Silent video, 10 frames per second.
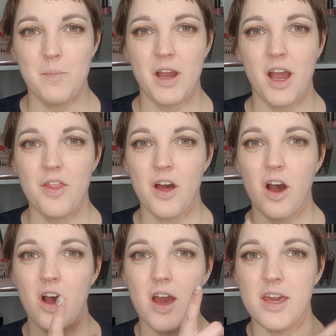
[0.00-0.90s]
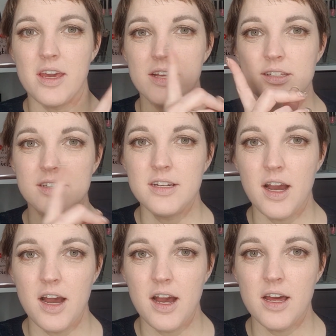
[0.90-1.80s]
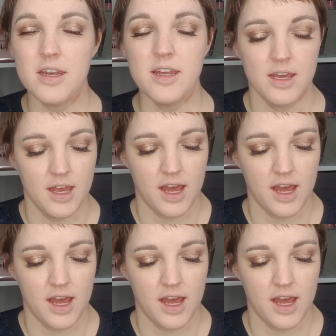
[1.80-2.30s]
my other eye is done.